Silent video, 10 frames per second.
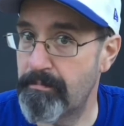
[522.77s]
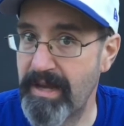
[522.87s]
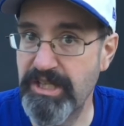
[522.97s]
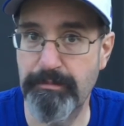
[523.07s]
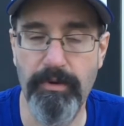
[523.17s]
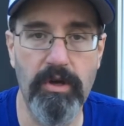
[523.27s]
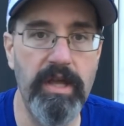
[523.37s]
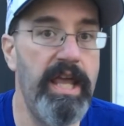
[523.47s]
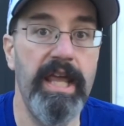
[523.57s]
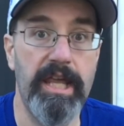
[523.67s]
baseball.
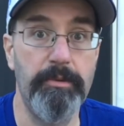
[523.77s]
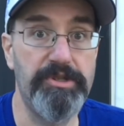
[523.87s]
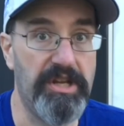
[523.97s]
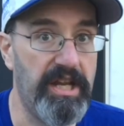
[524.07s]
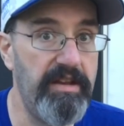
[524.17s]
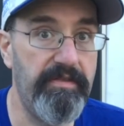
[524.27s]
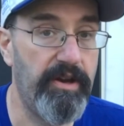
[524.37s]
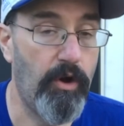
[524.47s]
He was an innovator